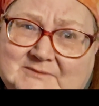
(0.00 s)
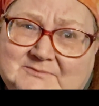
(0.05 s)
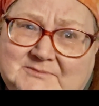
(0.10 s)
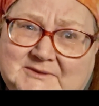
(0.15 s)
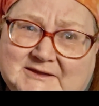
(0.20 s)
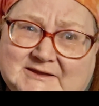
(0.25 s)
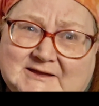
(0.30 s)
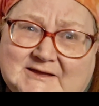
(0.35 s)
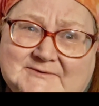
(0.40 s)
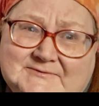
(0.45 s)

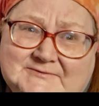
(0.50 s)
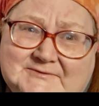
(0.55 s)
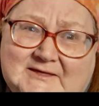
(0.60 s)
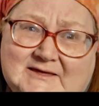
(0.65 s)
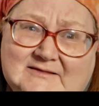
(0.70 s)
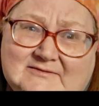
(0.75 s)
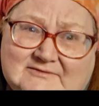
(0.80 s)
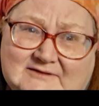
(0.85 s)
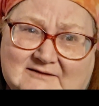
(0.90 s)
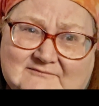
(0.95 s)
because
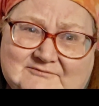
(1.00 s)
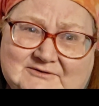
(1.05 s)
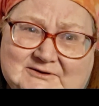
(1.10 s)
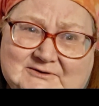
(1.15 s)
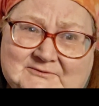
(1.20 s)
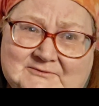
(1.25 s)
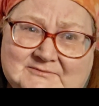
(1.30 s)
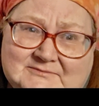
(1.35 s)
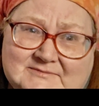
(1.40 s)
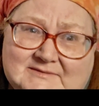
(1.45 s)
they love
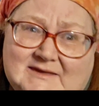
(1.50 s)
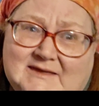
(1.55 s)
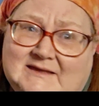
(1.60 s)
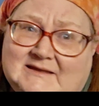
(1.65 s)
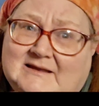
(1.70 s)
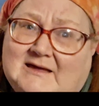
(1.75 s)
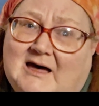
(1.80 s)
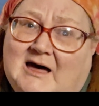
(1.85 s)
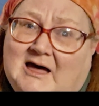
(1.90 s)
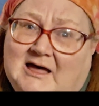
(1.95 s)
you,
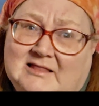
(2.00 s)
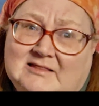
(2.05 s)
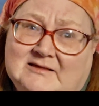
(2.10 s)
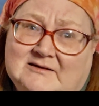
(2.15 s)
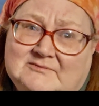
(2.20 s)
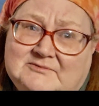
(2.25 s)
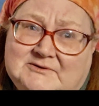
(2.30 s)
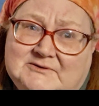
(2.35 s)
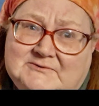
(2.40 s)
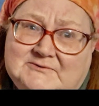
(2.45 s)
and I
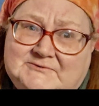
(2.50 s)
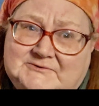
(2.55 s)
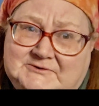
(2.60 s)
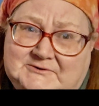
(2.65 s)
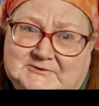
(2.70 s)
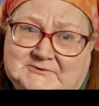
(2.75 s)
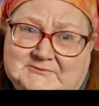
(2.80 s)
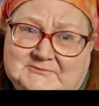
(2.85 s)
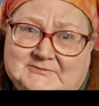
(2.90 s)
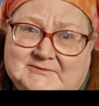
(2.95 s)
love you
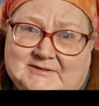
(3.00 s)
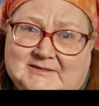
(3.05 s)
too.